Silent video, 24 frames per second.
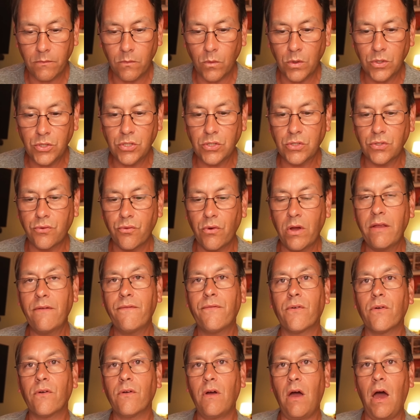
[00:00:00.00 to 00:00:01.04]
which is great
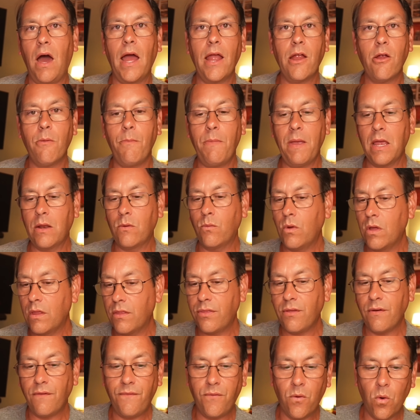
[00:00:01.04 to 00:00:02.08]
for higher bandwidth
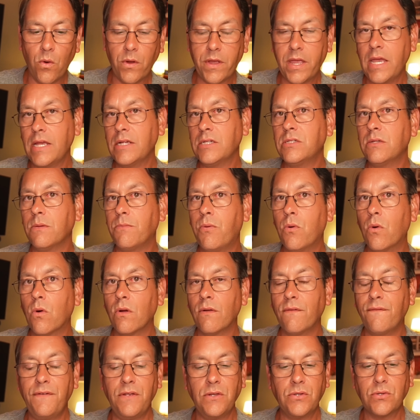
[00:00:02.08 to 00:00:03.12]
4K support,
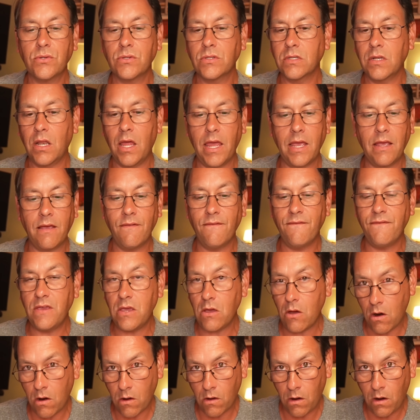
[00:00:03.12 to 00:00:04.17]
features like
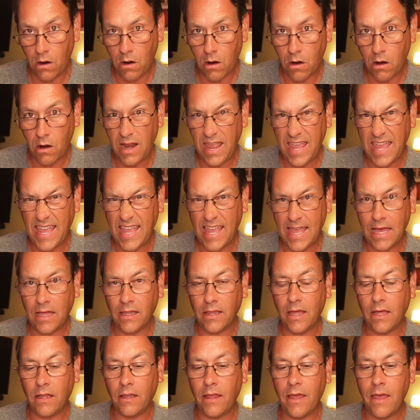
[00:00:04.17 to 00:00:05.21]
VRR,
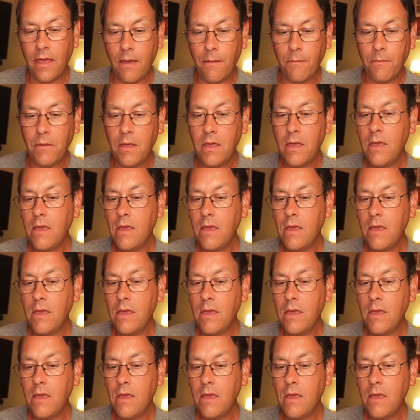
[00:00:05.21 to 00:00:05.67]
ALLM,